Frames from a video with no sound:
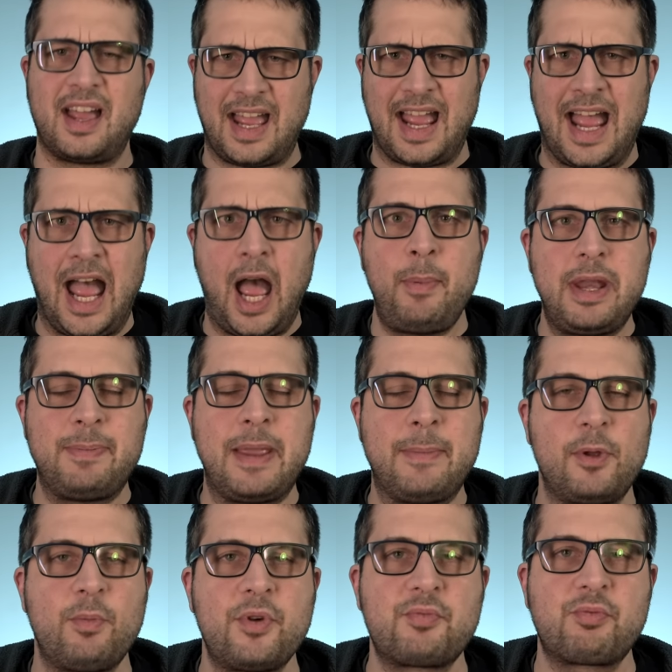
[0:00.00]
how many
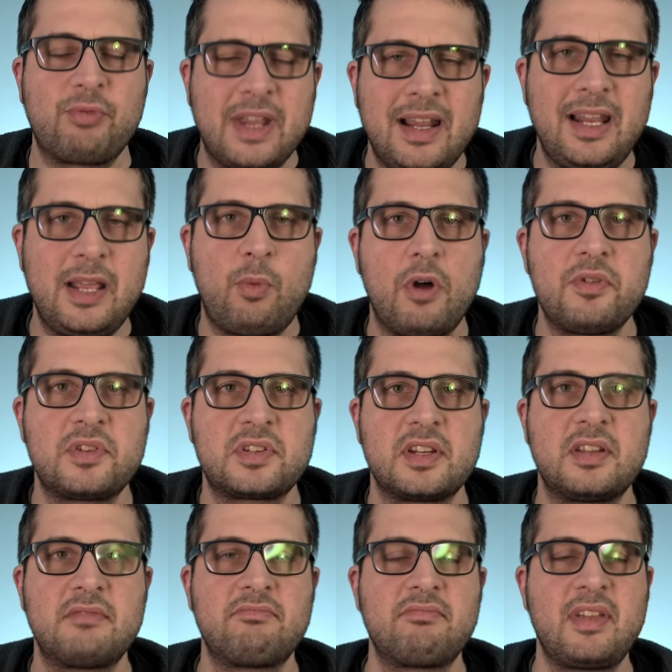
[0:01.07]
people would really want
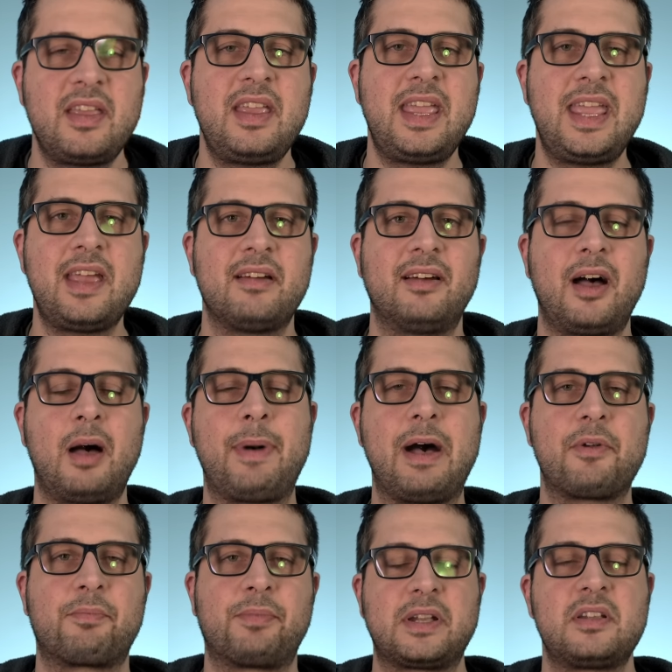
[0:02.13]
to hear
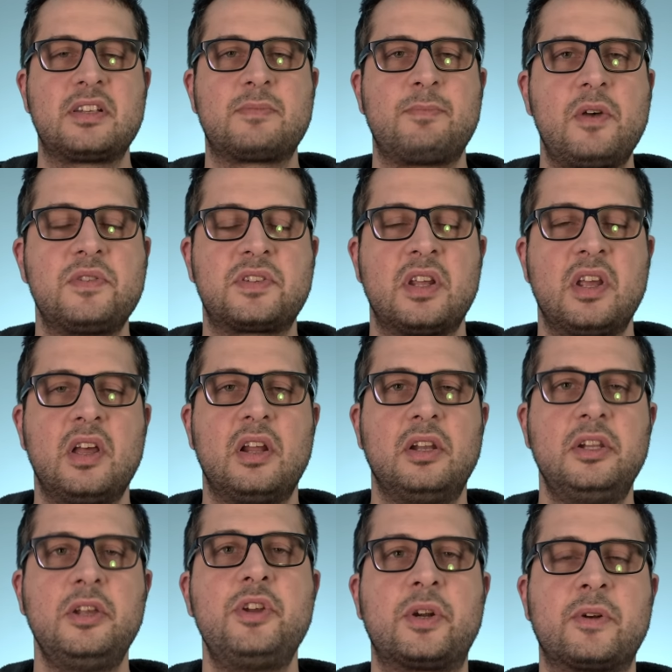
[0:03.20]
about Britain's most
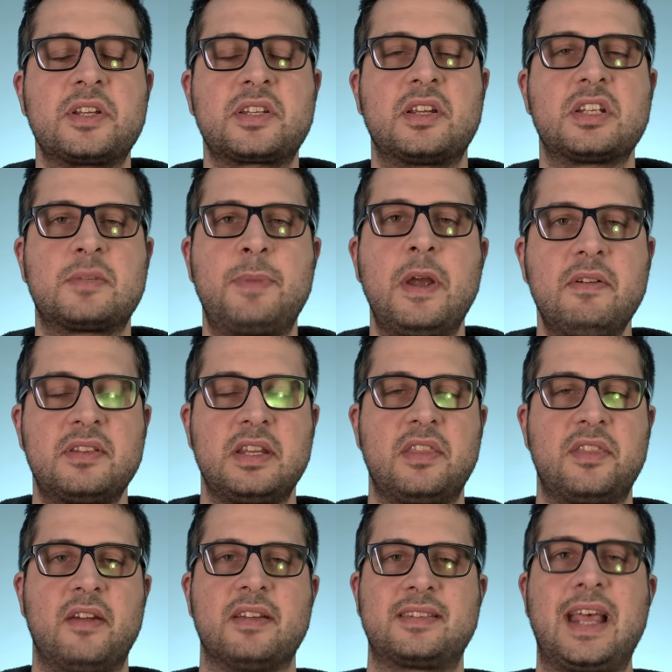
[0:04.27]
ludicrous conspiracy
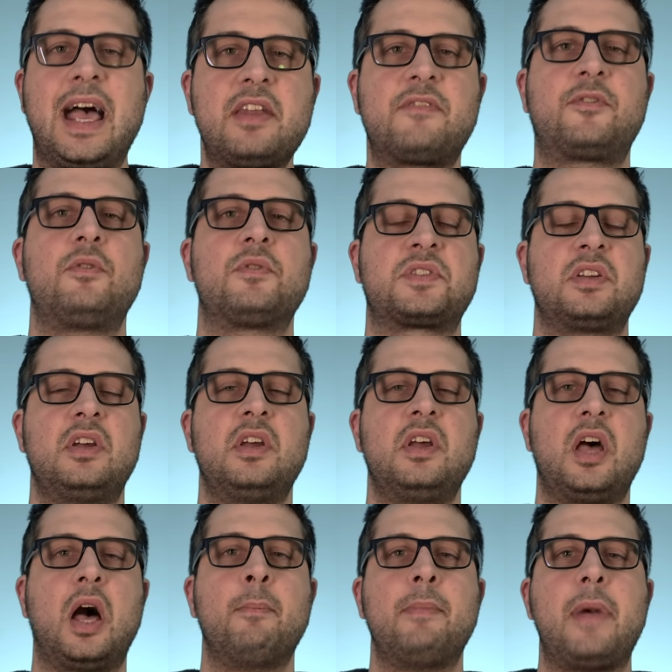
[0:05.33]
theorist, and of course,
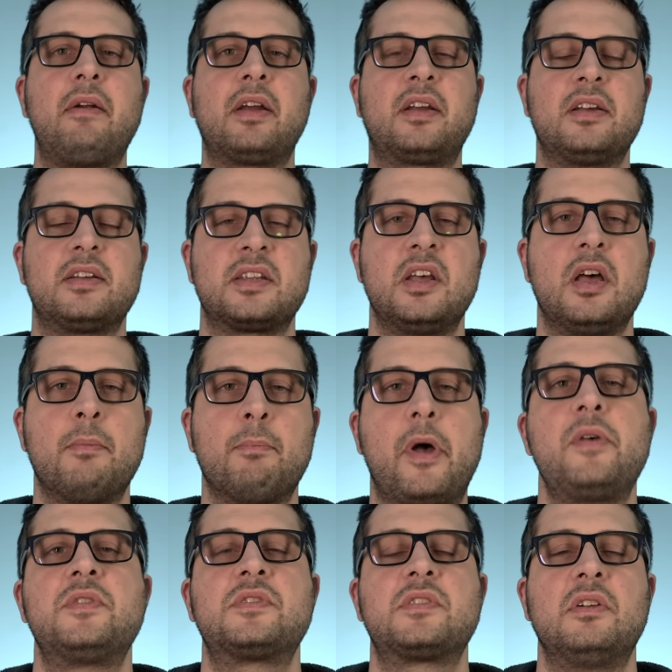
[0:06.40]
America's
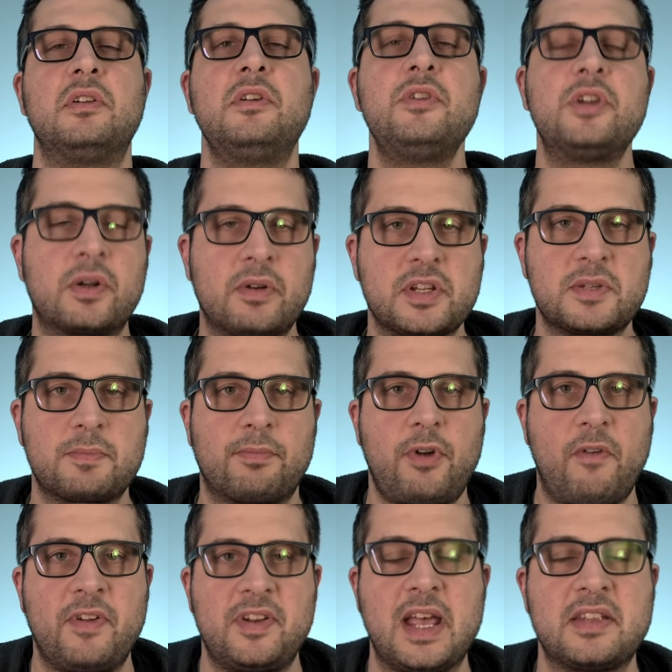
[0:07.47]
most ludicrous
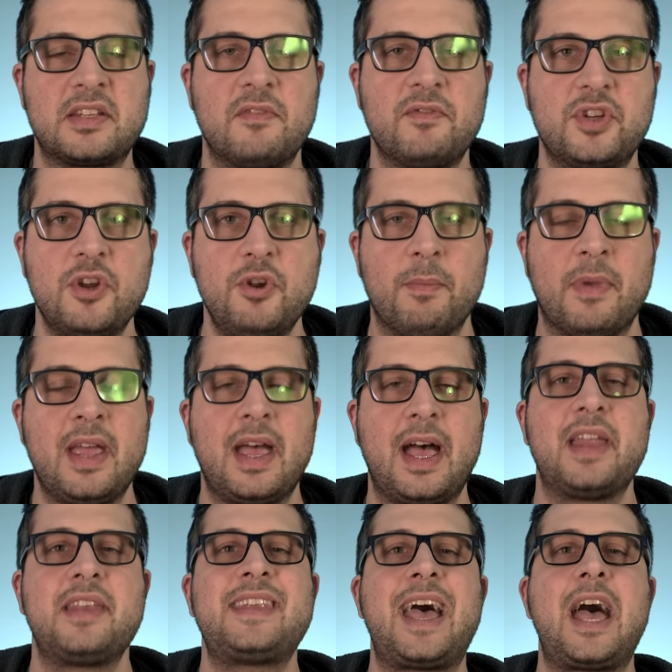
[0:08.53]
prophetess of doom.
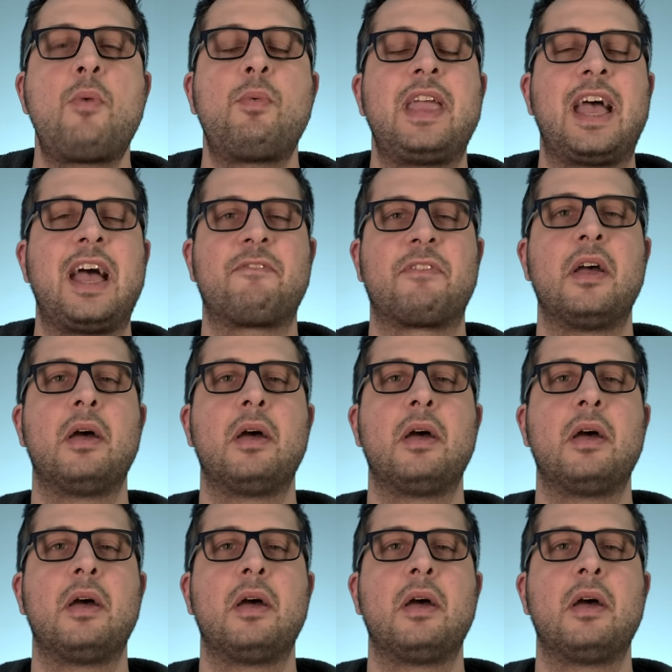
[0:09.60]
And now we have